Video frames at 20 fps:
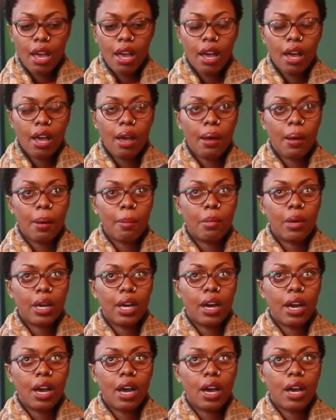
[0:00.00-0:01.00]

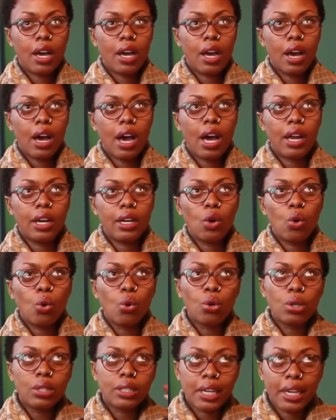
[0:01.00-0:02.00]
An
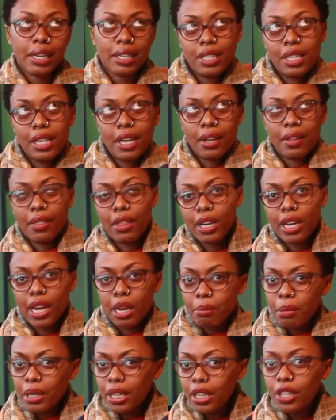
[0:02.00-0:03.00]
old idea that
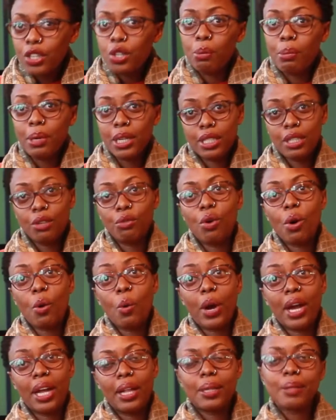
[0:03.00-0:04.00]
had been incubating for a
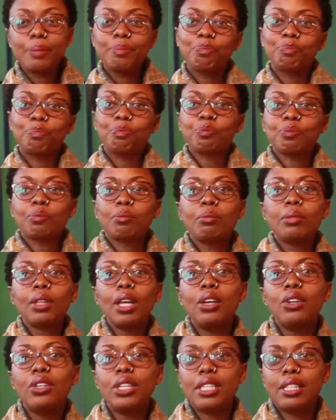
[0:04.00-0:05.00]
while
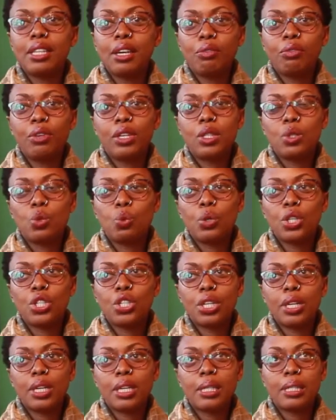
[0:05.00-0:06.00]
resurfaced, which
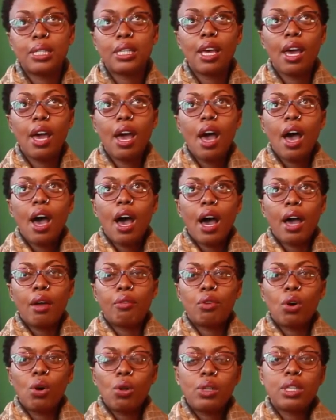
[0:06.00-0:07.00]
is, I've
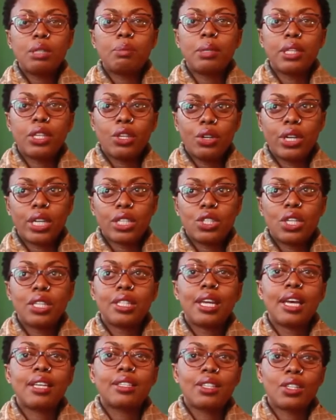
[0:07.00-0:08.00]
always been curious, just
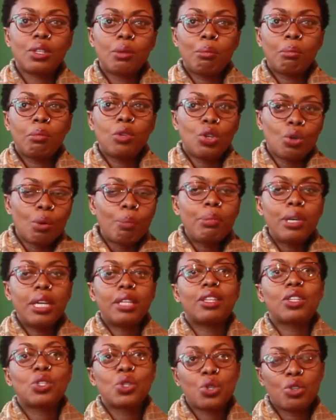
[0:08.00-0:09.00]
as being
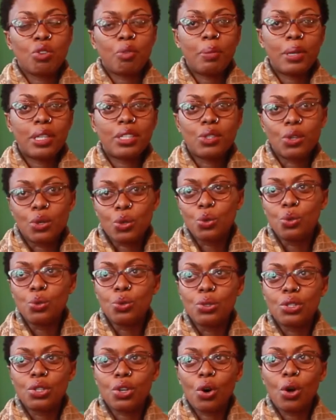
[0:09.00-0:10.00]
the sort of person
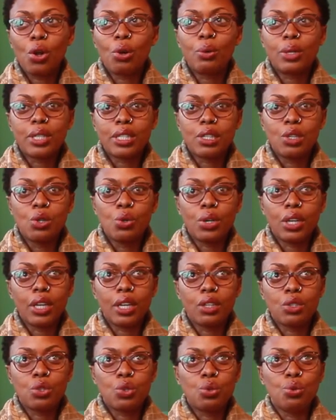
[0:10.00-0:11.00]
who's always
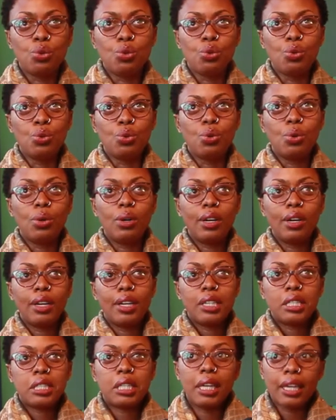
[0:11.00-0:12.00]
looking to
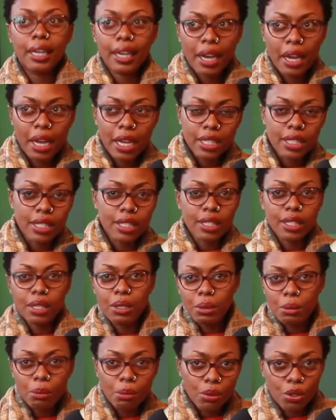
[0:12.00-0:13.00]
tinker and
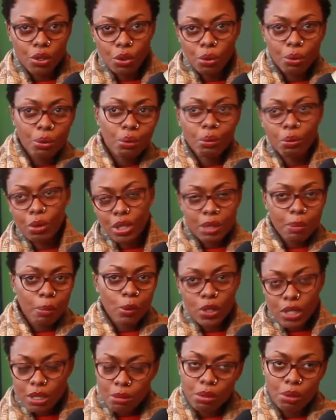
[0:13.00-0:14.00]
see, what's
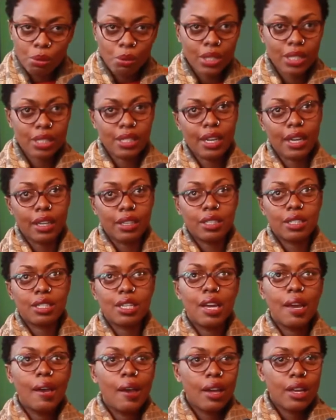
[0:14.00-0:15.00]
possible, what's next.
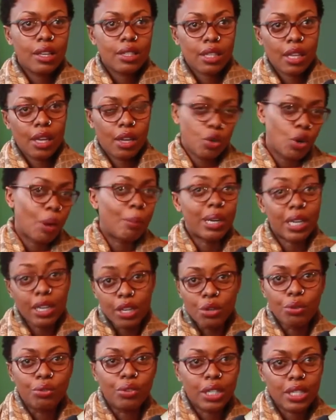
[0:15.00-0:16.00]
So, I'm an
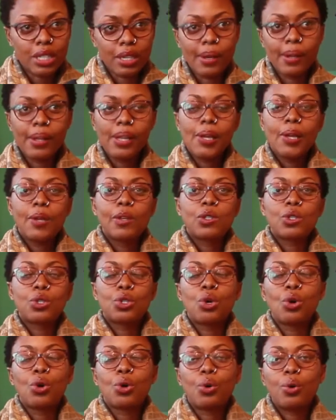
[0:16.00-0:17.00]
innovator.
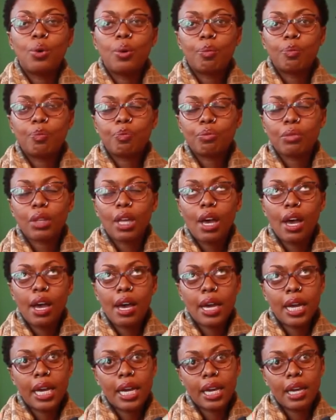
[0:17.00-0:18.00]
So
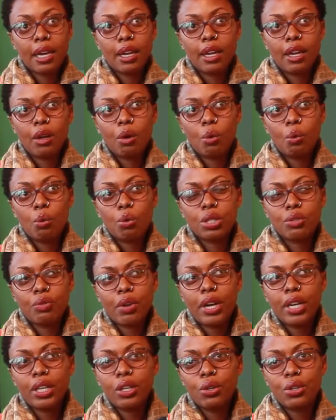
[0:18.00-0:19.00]
I was
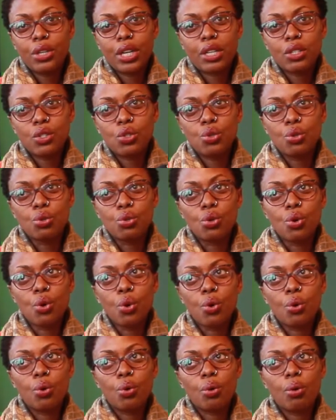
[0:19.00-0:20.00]
very curious to
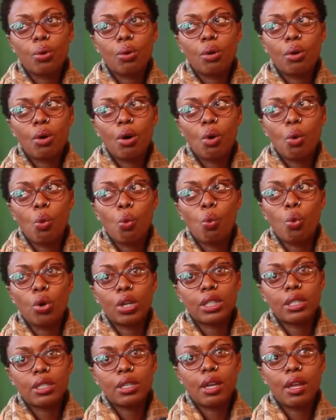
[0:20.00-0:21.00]
know
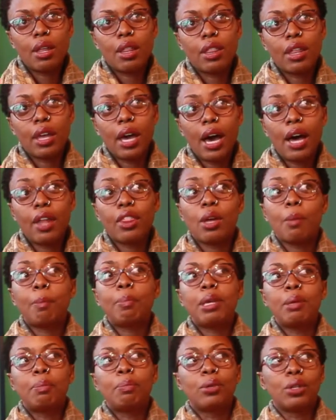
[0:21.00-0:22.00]
what the other
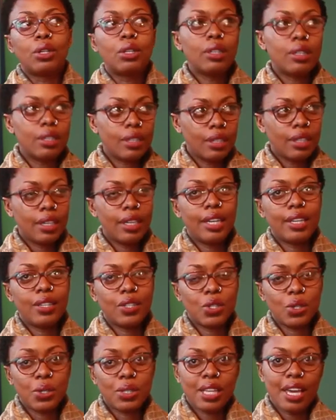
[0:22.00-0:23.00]
people in
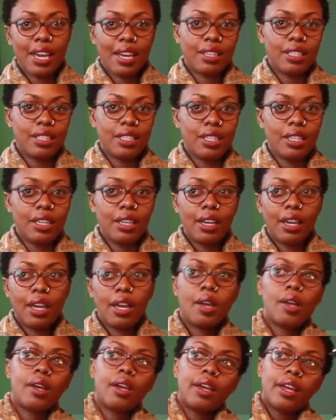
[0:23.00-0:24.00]
society,
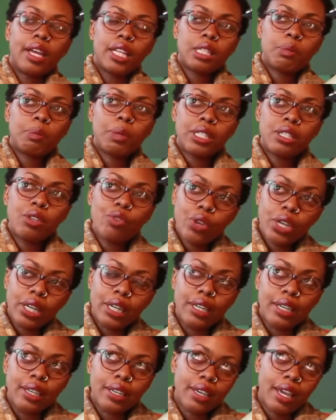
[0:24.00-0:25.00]
and
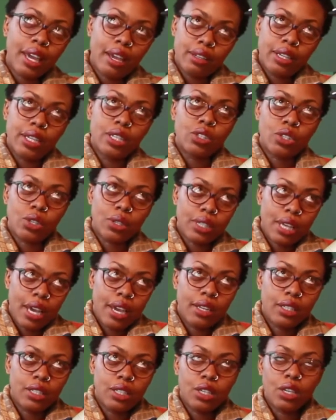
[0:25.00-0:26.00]
specifically Kenyan
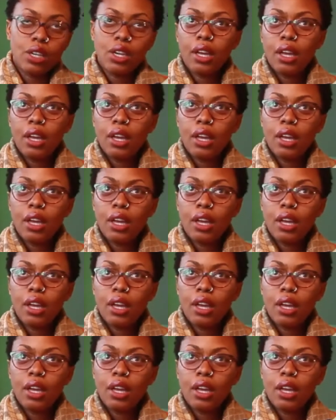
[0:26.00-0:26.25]
society,